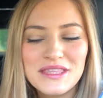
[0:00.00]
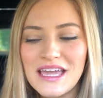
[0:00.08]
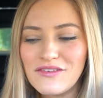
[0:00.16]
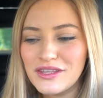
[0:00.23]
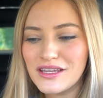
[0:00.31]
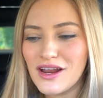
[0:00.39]

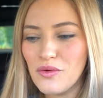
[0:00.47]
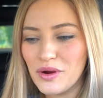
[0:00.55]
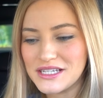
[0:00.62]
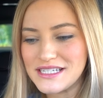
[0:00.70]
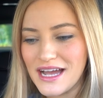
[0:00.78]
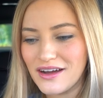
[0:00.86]
thankfully it all
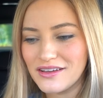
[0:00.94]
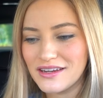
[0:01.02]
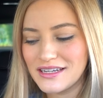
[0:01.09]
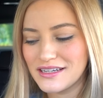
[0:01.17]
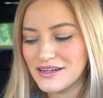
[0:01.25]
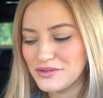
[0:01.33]
worked out,
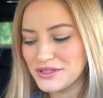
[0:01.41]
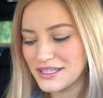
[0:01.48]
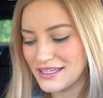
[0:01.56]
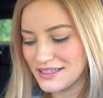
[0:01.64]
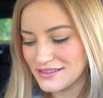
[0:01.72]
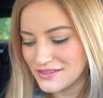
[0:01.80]
and it
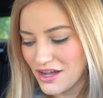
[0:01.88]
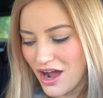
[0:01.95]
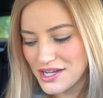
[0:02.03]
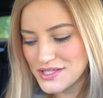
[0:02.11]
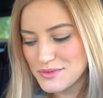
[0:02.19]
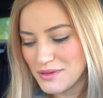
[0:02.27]
only
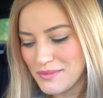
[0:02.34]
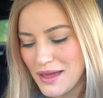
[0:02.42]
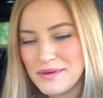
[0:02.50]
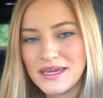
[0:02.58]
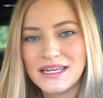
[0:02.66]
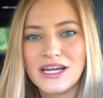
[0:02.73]
cost me
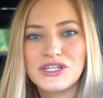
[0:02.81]
maybe an